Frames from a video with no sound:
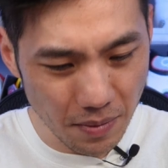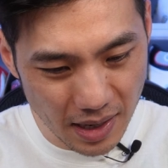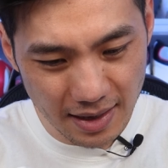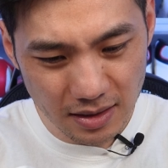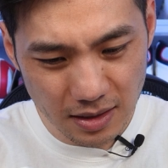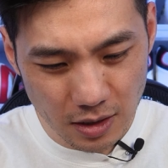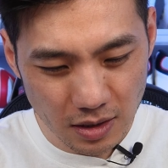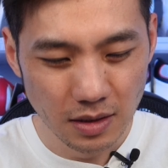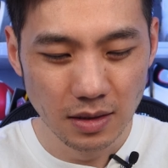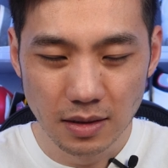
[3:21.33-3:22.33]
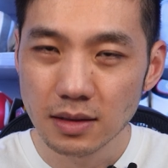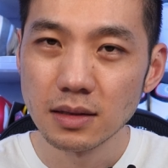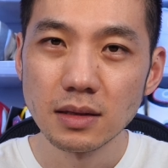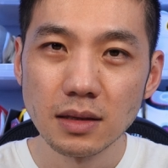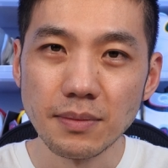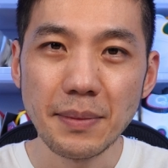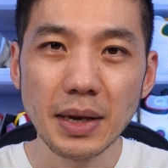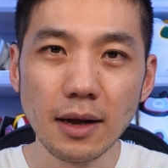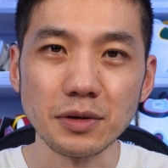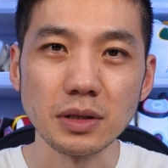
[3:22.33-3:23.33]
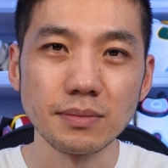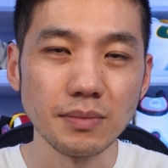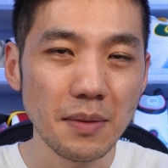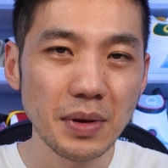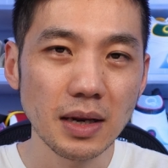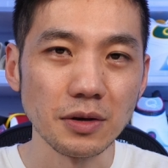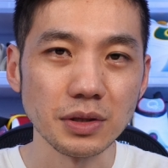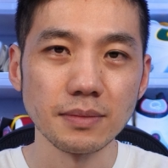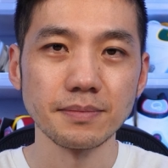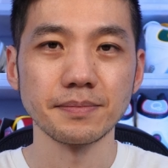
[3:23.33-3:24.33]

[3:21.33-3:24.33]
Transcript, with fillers: Kobe nines, might be close, might be close.